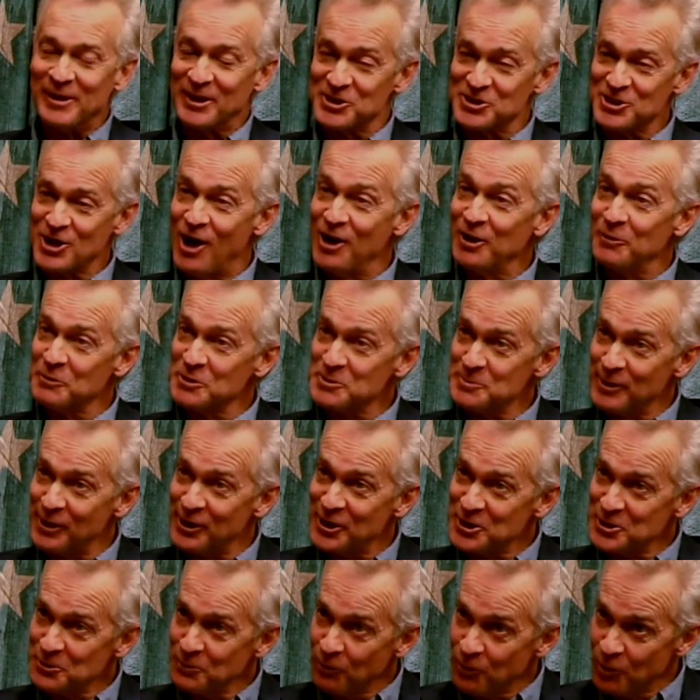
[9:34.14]
Because Colin was
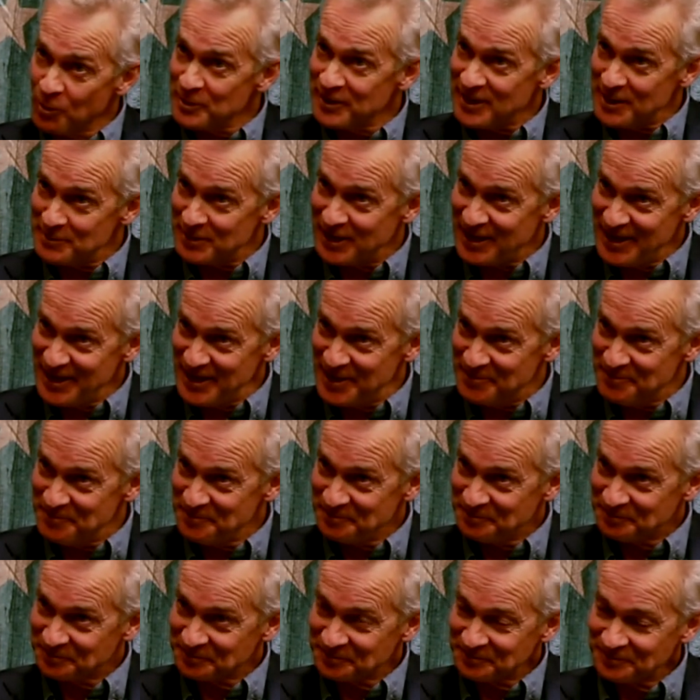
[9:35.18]
married to a woman named Kim,
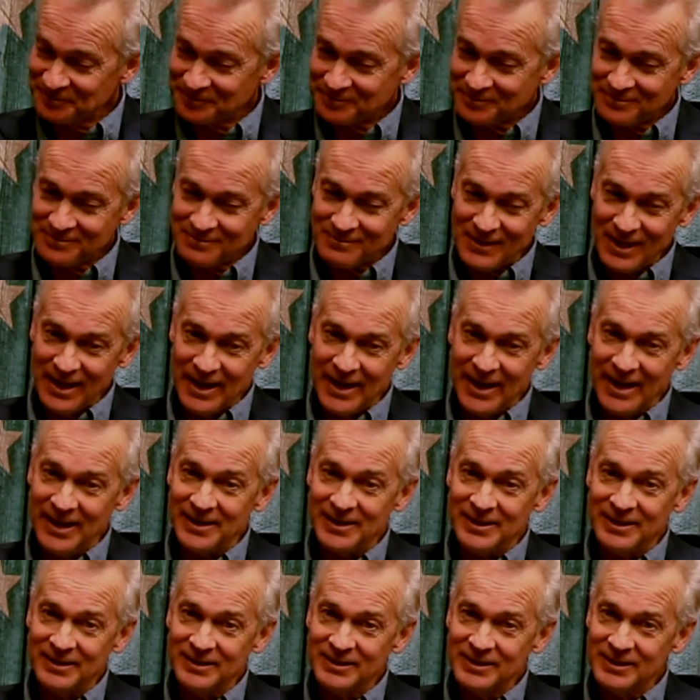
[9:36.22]

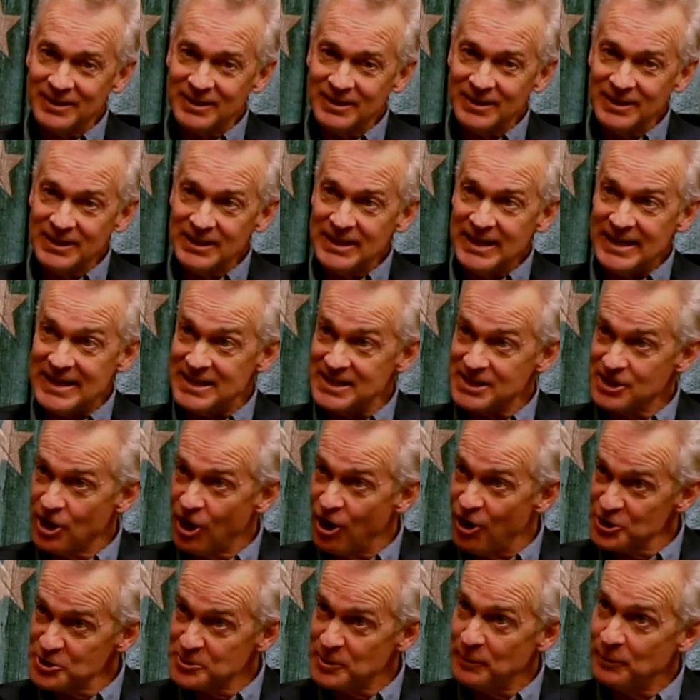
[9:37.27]
and he
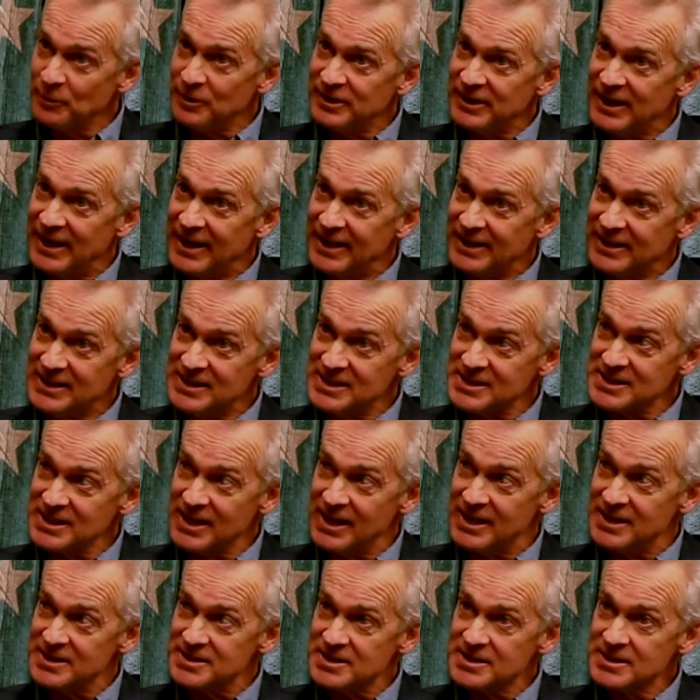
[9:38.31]
calls me one day and he
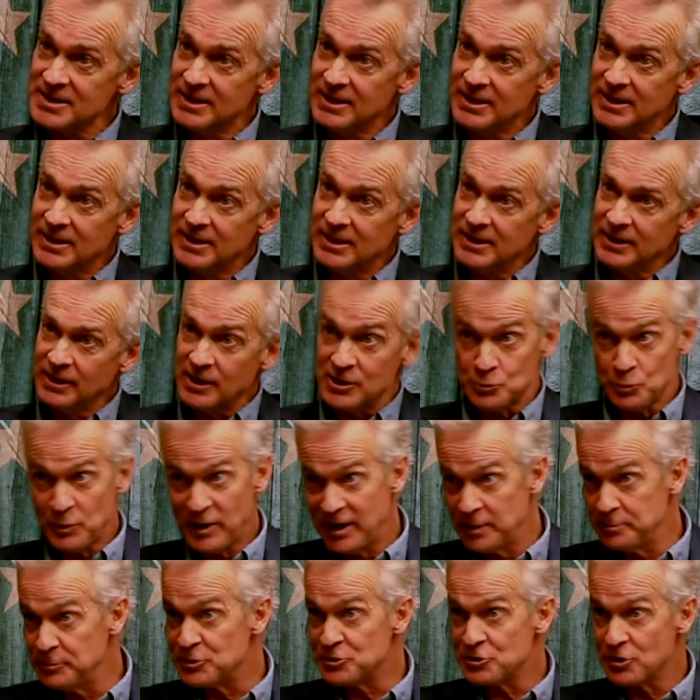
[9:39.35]
says because we
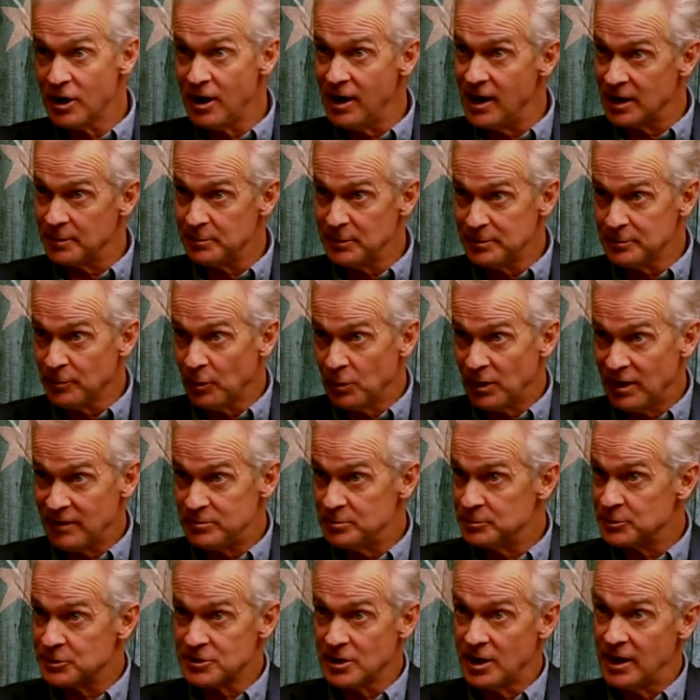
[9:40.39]
had been trying. Me and my wife had
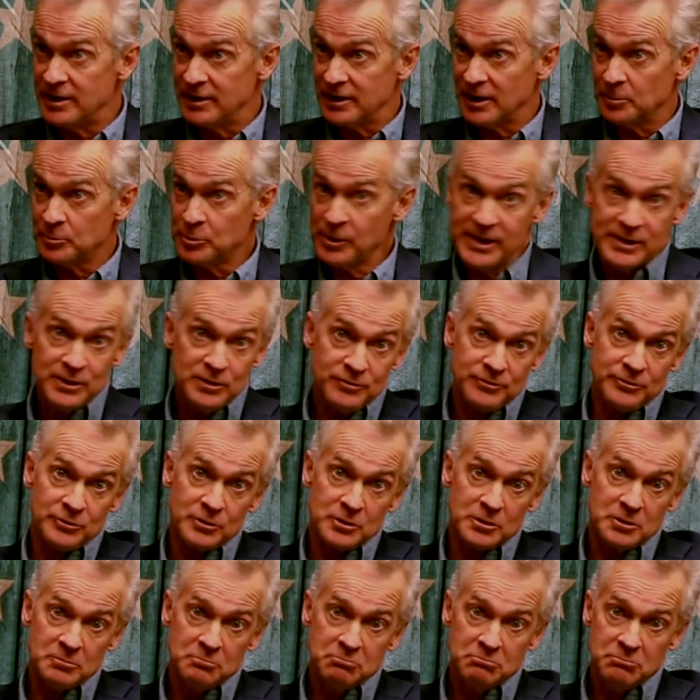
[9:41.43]
been trying to get pregnant
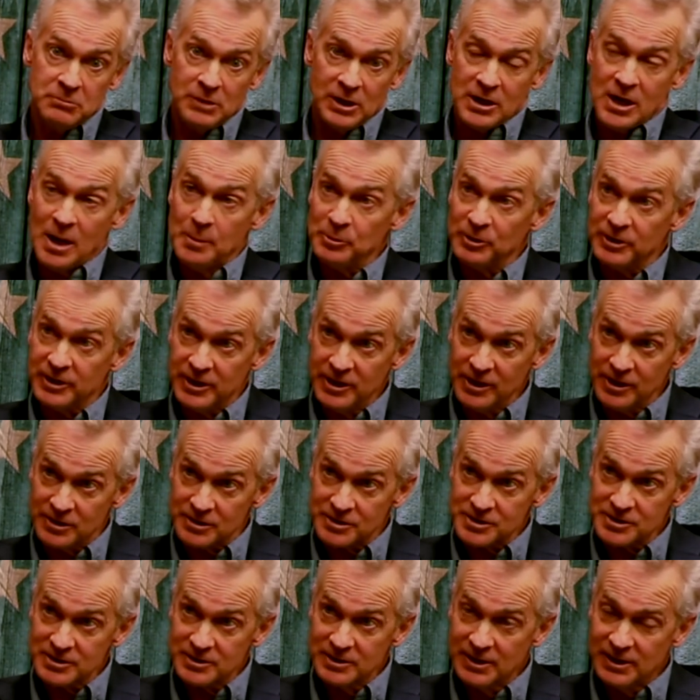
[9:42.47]
for a couple of
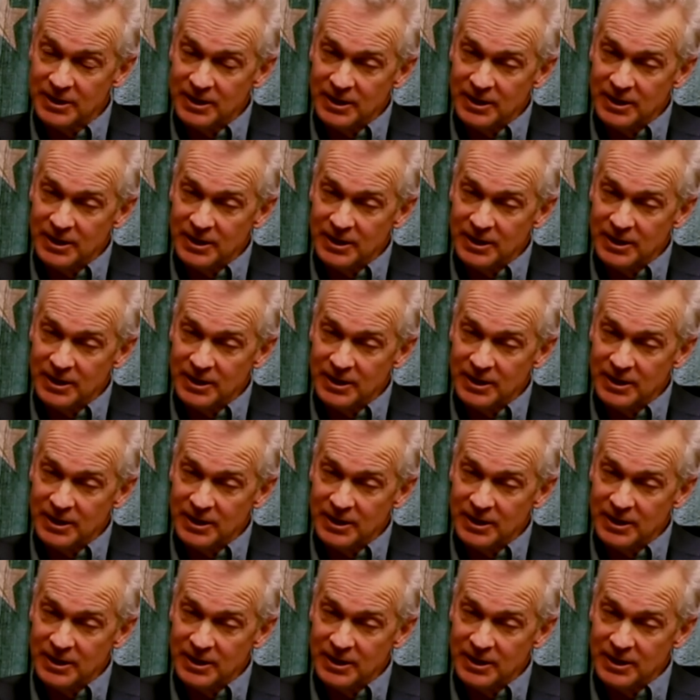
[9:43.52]
years.